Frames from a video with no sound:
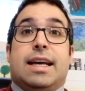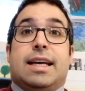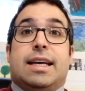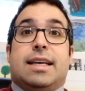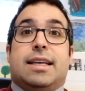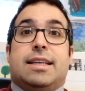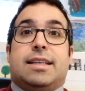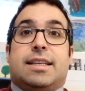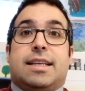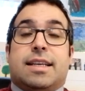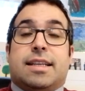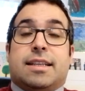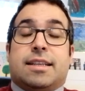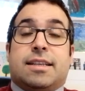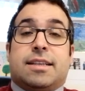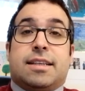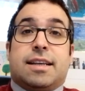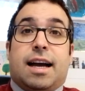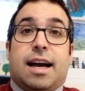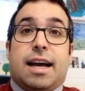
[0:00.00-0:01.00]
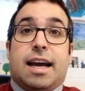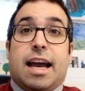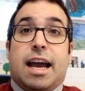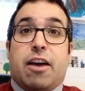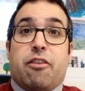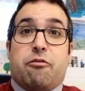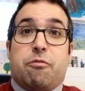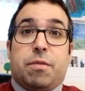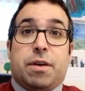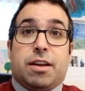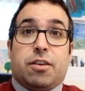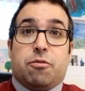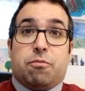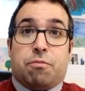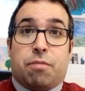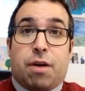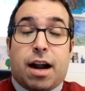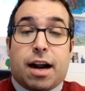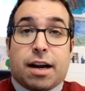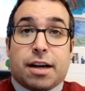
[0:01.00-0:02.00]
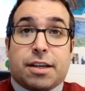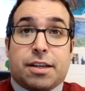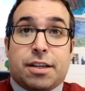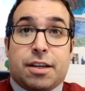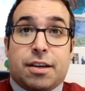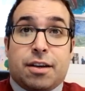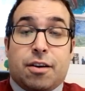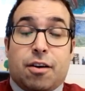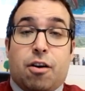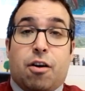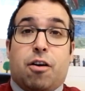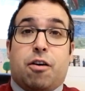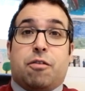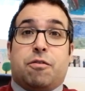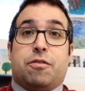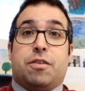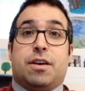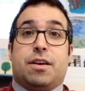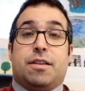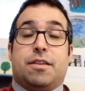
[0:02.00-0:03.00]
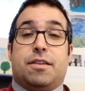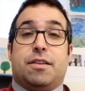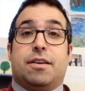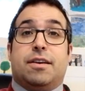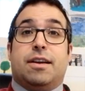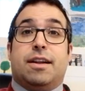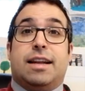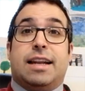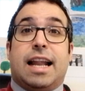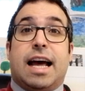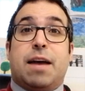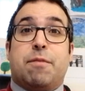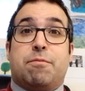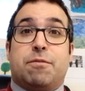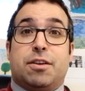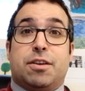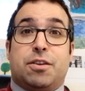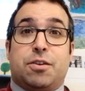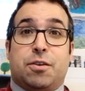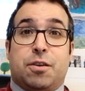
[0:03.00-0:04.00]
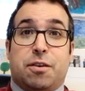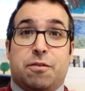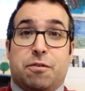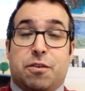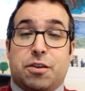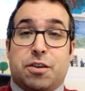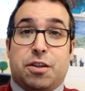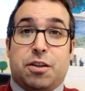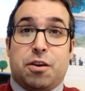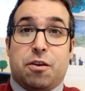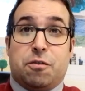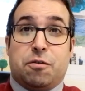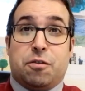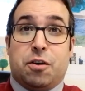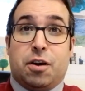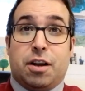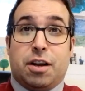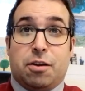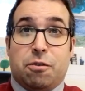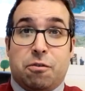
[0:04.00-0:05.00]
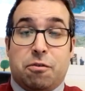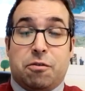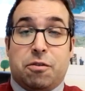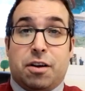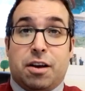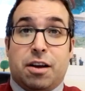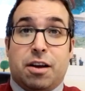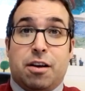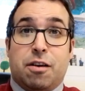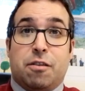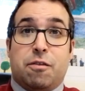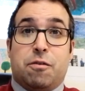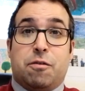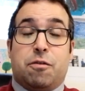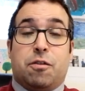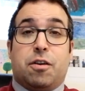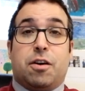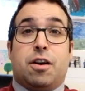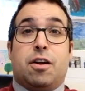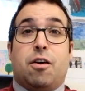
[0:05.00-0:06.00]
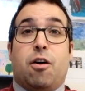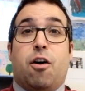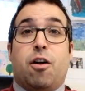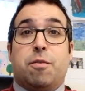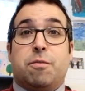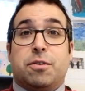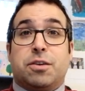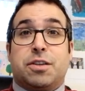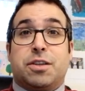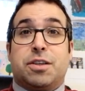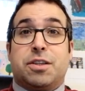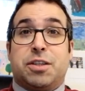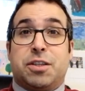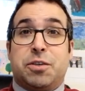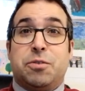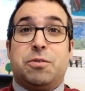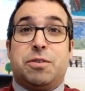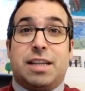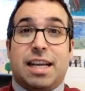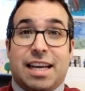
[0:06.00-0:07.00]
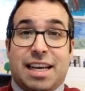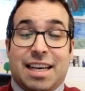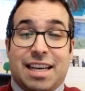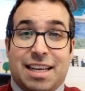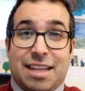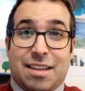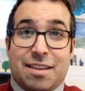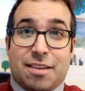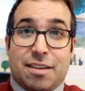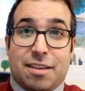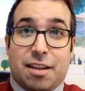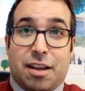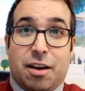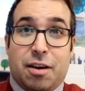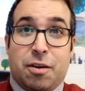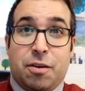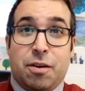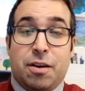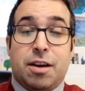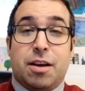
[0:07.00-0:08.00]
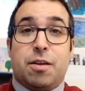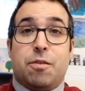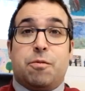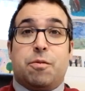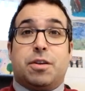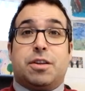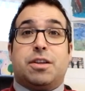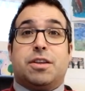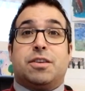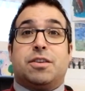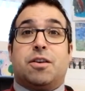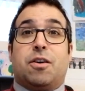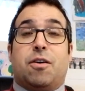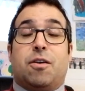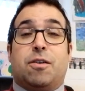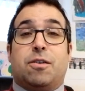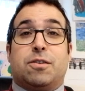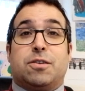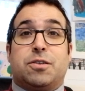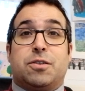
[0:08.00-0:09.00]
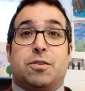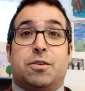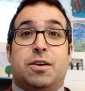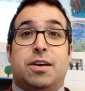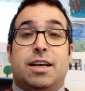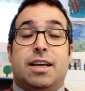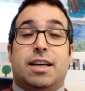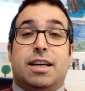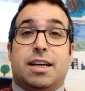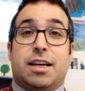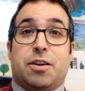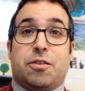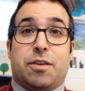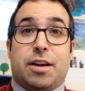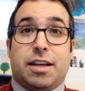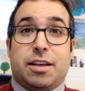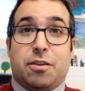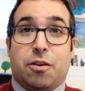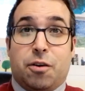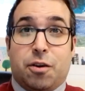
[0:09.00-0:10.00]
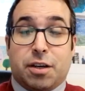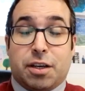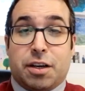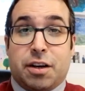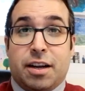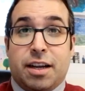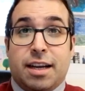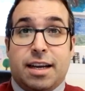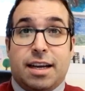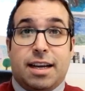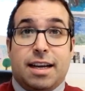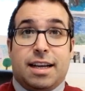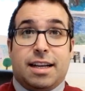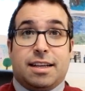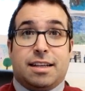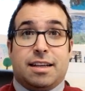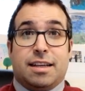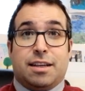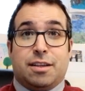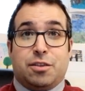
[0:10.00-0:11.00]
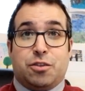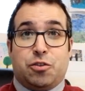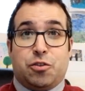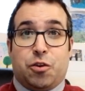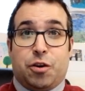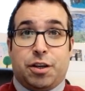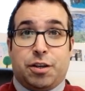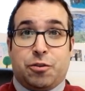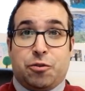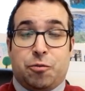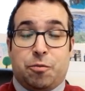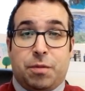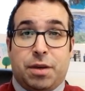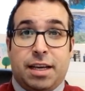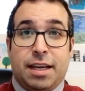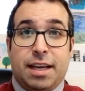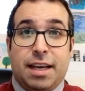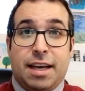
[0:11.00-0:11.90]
Since I have been a part of the Leibniz University of Hannover for almost 2 decades now, which is also a great honor and joy to me,